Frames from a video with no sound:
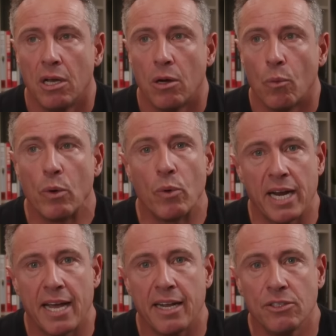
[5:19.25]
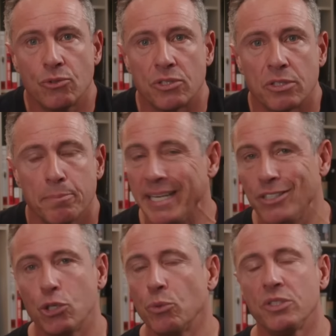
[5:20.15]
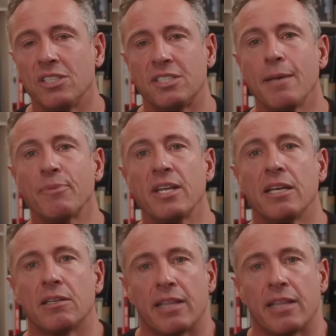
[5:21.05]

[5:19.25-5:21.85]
we run out of interest. Me Too was the same thing.